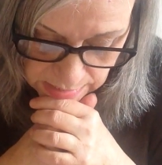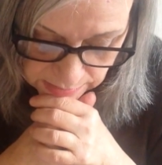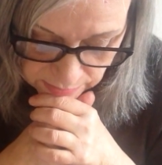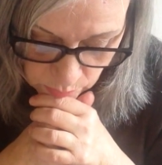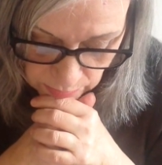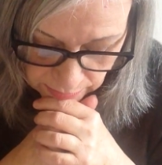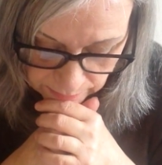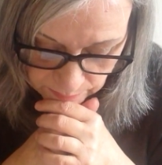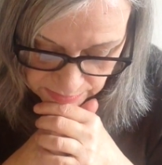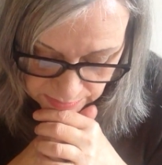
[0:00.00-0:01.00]
So
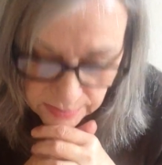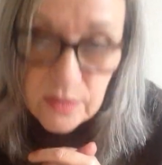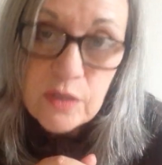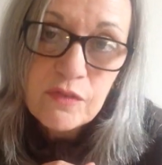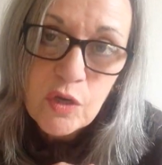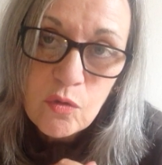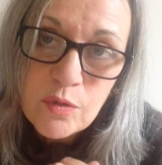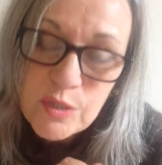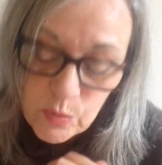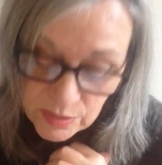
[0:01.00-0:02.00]
this is a sort of
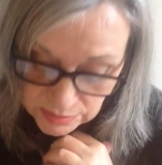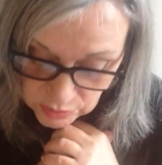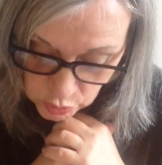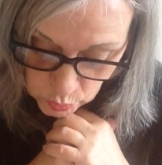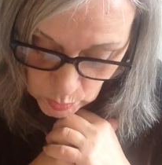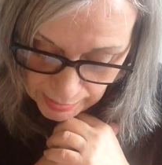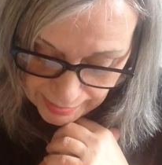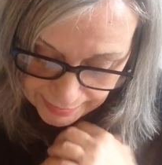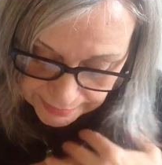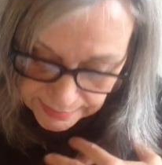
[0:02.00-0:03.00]
call to us to
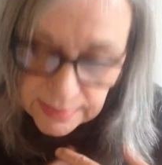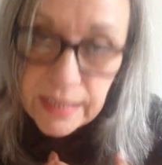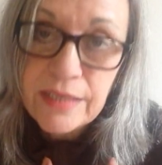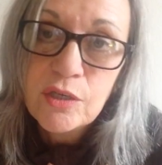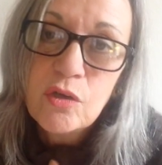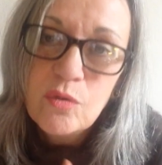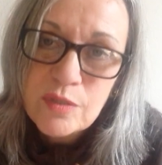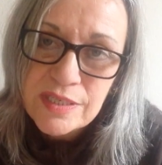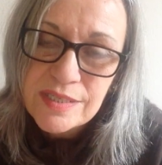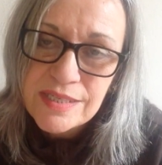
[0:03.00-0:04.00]
act in
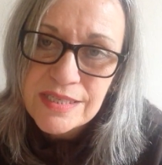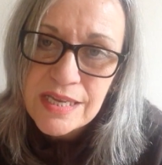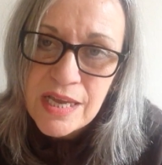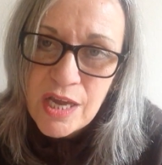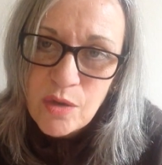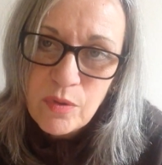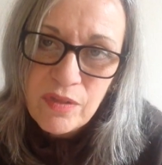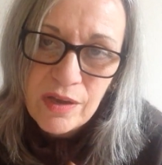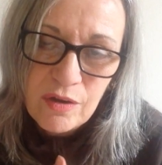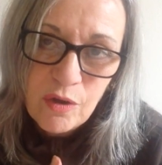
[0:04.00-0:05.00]
accordance
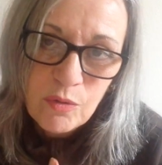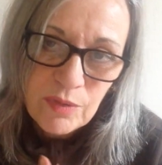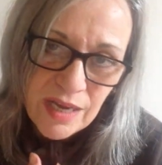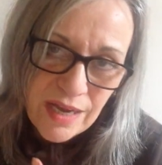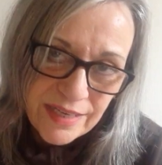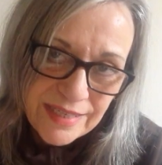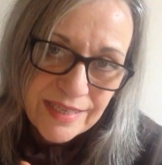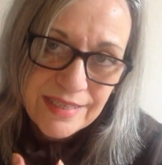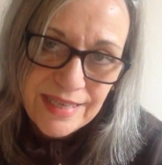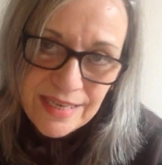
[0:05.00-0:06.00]
with our own
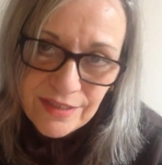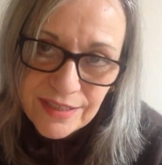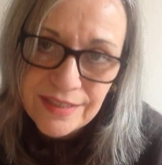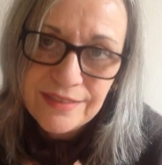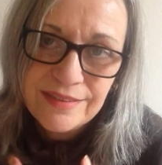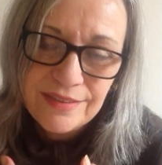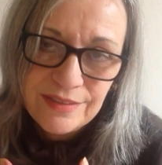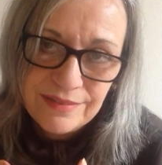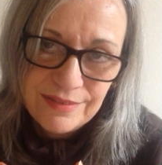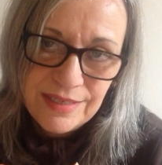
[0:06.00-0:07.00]
higher inner
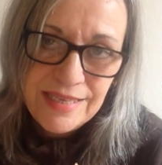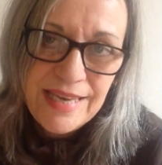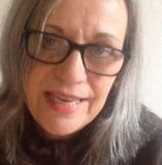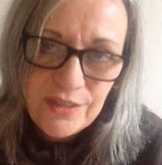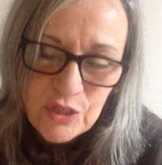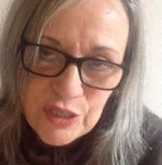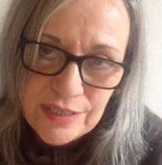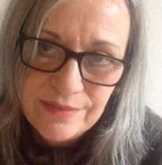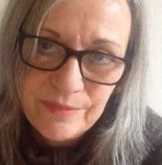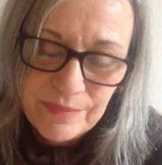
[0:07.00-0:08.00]
nature.